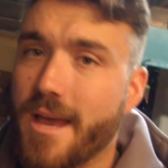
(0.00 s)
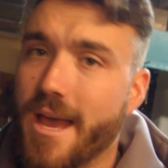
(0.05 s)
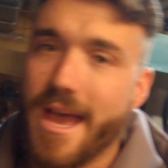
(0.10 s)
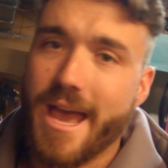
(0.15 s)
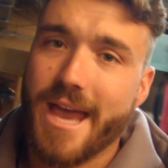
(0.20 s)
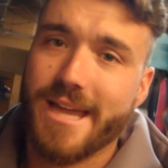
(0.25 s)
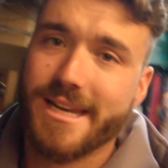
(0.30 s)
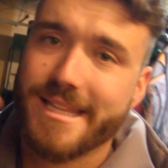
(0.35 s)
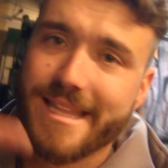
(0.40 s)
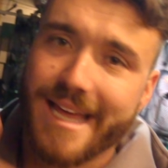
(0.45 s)

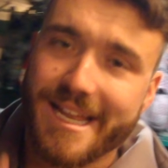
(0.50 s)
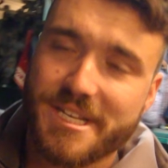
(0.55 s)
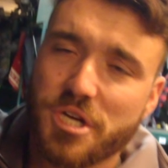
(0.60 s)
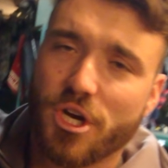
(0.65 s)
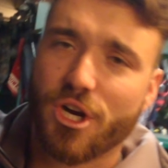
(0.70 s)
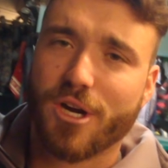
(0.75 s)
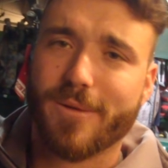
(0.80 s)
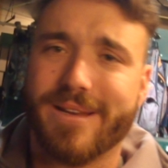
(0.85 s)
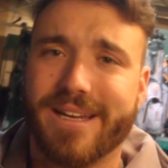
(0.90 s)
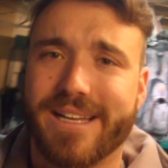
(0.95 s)
Heading to that
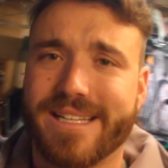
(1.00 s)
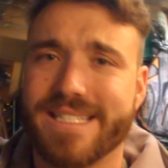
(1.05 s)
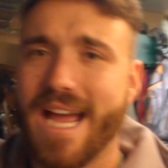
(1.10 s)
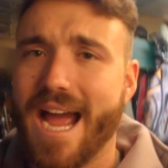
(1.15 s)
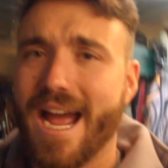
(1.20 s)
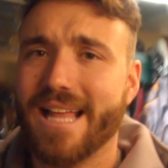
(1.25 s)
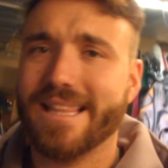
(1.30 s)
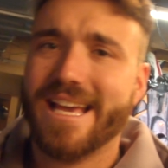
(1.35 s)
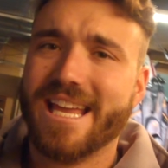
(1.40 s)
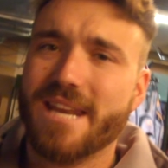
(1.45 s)
tournament in
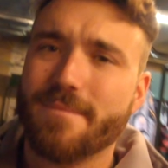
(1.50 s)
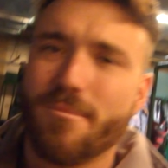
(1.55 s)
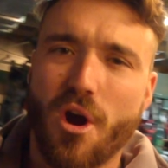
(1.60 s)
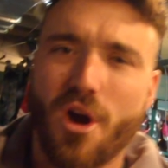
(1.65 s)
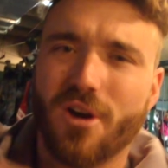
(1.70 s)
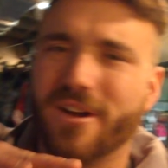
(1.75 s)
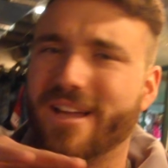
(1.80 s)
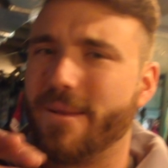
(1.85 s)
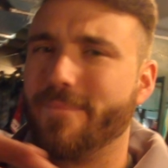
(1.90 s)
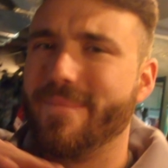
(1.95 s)
Thailand tomorrow.
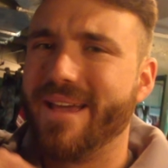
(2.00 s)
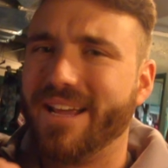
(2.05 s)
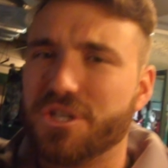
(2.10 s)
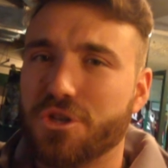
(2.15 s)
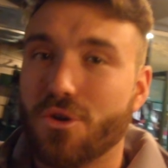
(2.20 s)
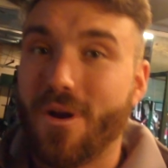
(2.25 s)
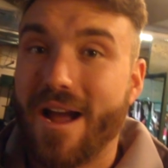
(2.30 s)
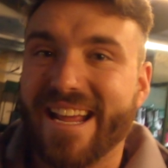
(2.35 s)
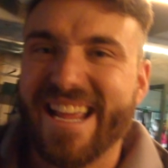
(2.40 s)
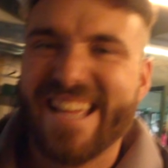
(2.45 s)
I gotta make
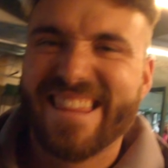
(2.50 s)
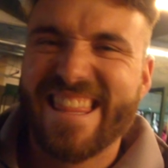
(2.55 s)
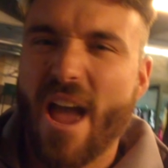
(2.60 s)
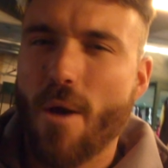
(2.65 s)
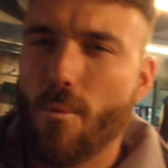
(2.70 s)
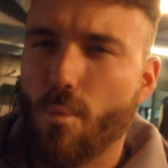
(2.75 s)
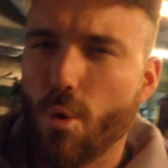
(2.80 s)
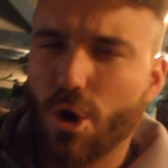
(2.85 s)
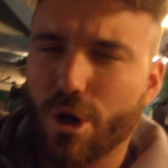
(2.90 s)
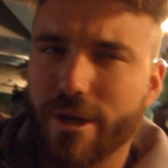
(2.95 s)
sure I get that
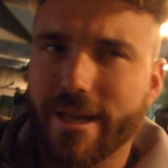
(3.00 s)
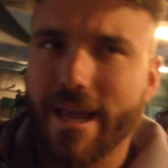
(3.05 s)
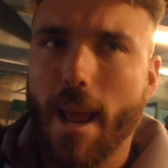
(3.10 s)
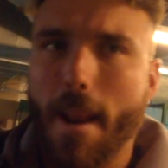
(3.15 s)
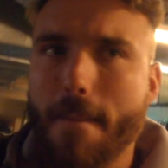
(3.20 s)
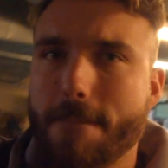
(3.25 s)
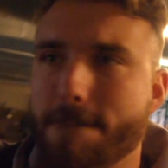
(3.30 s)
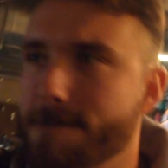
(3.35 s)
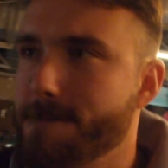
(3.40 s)
work in.